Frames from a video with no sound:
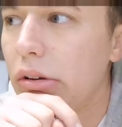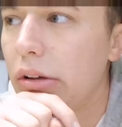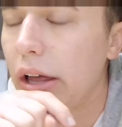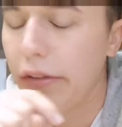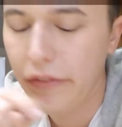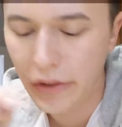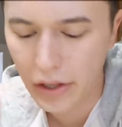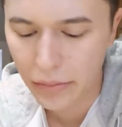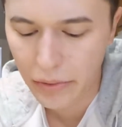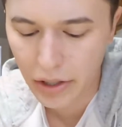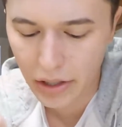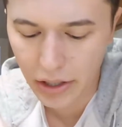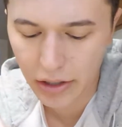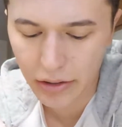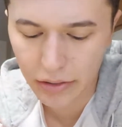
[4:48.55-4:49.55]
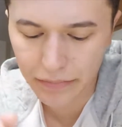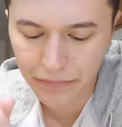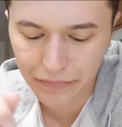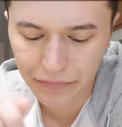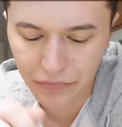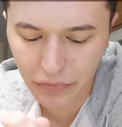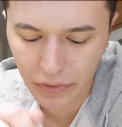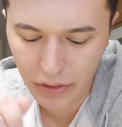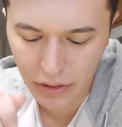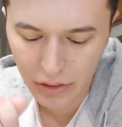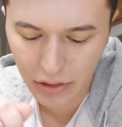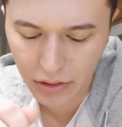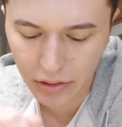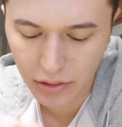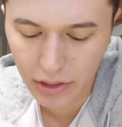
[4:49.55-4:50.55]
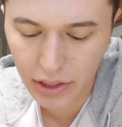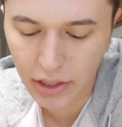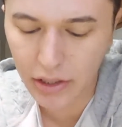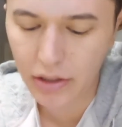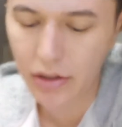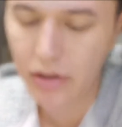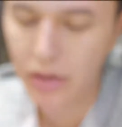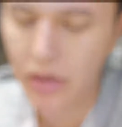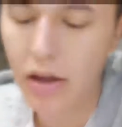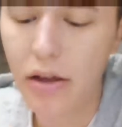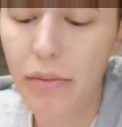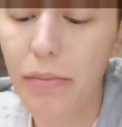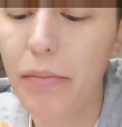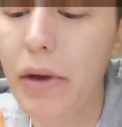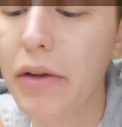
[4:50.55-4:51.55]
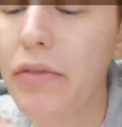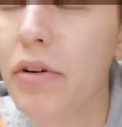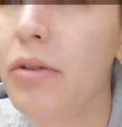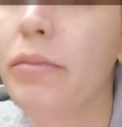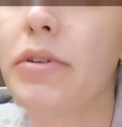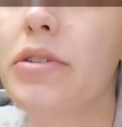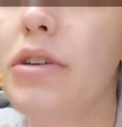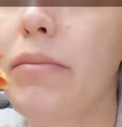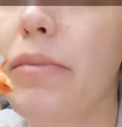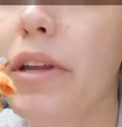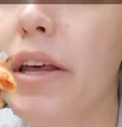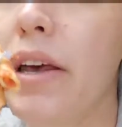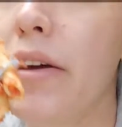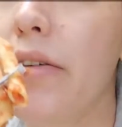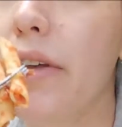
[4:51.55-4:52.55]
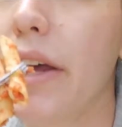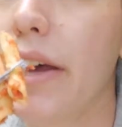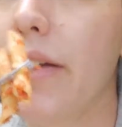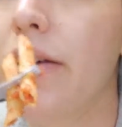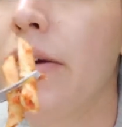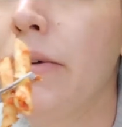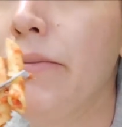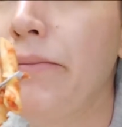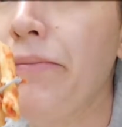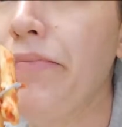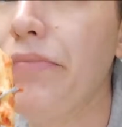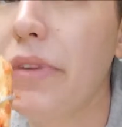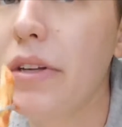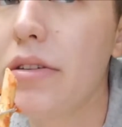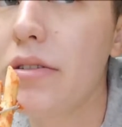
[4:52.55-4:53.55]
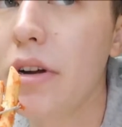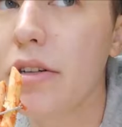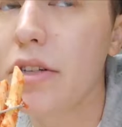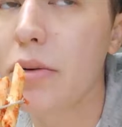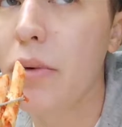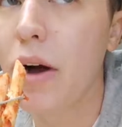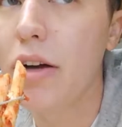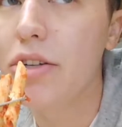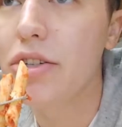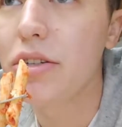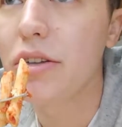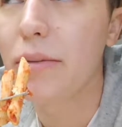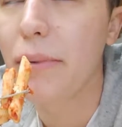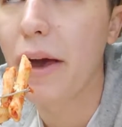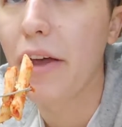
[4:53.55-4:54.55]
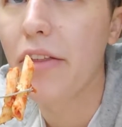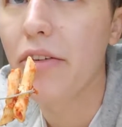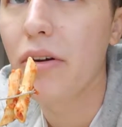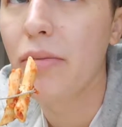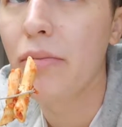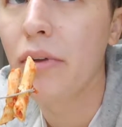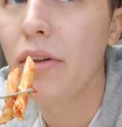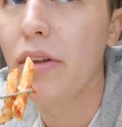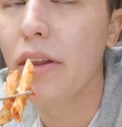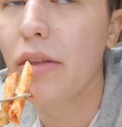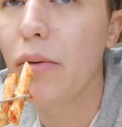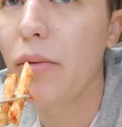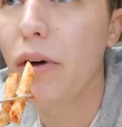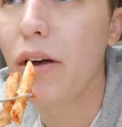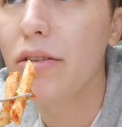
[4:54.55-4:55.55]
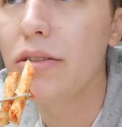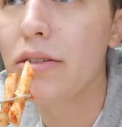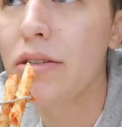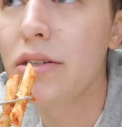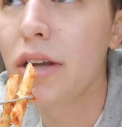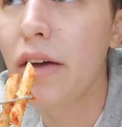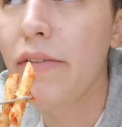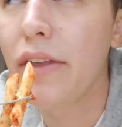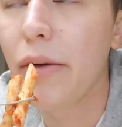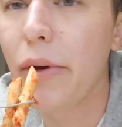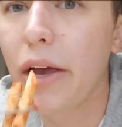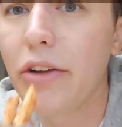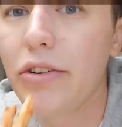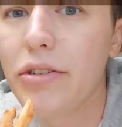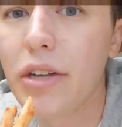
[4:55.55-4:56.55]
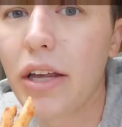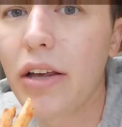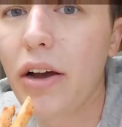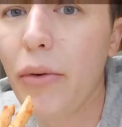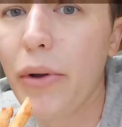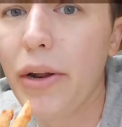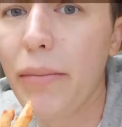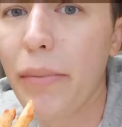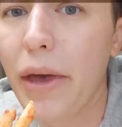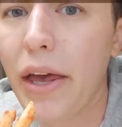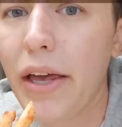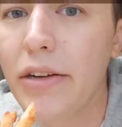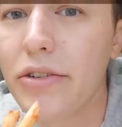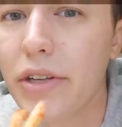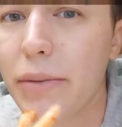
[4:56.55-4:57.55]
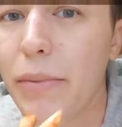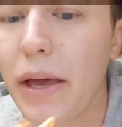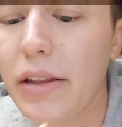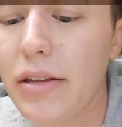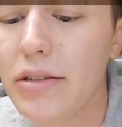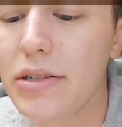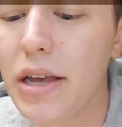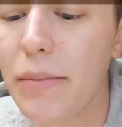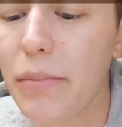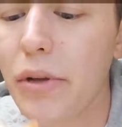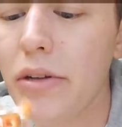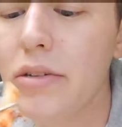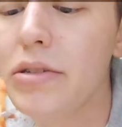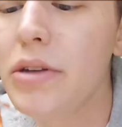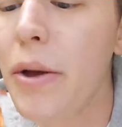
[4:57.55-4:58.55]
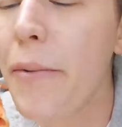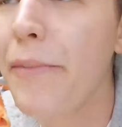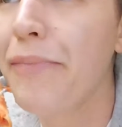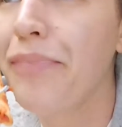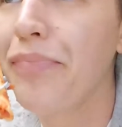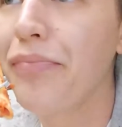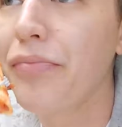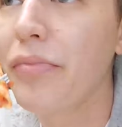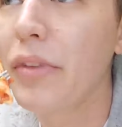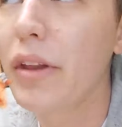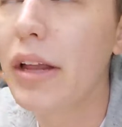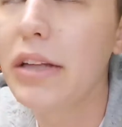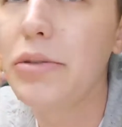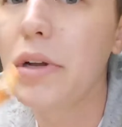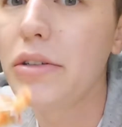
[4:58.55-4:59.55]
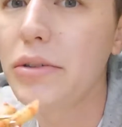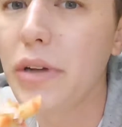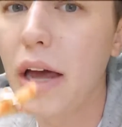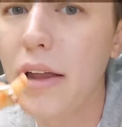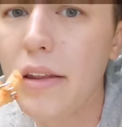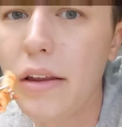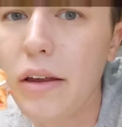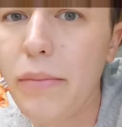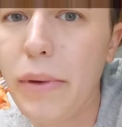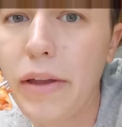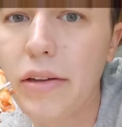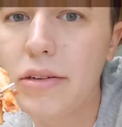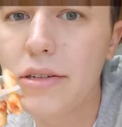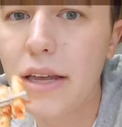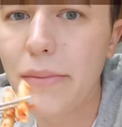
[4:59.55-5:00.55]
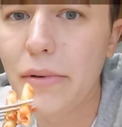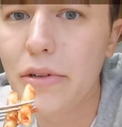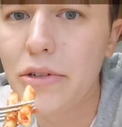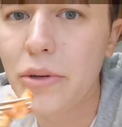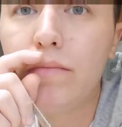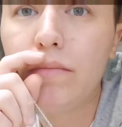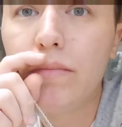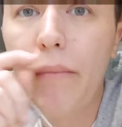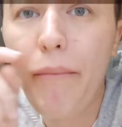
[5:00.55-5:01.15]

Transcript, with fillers: I feel like I'm gonna like clean my room or something, or like start to wash the bathroom, like the walls and stuff. That way I can just like go in and paint or like paint the samples. That's what I'll do. I think I'll paint the samples too.